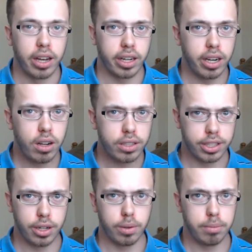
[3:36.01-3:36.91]
and it can
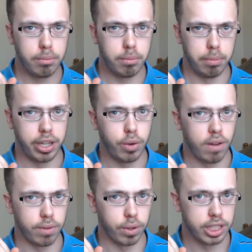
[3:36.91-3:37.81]
also be
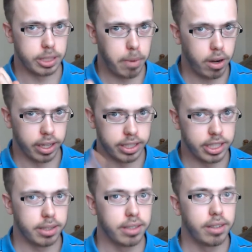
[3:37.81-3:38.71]
whoever is
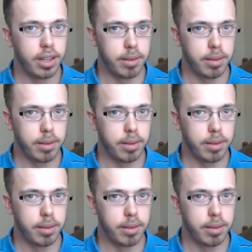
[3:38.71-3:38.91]
smartest,